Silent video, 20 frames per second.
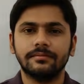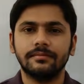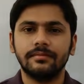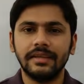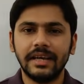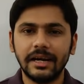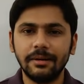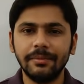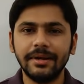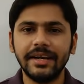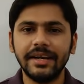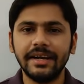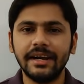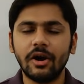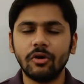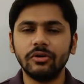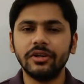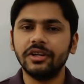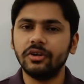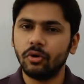Let me read
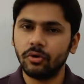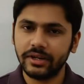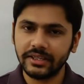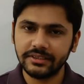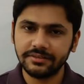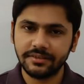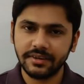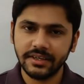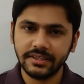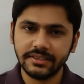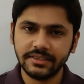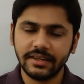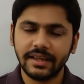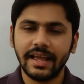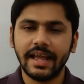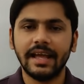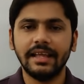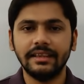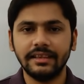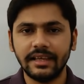out the notice first
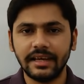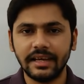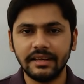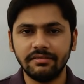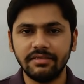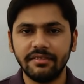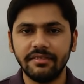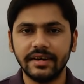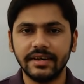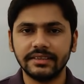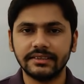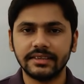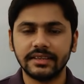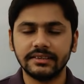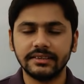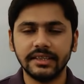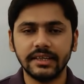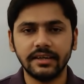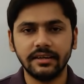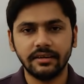and then we will
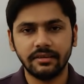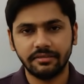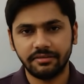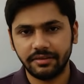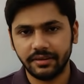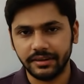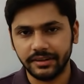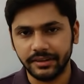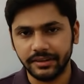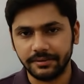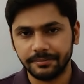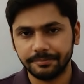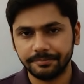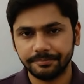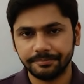discuss it further.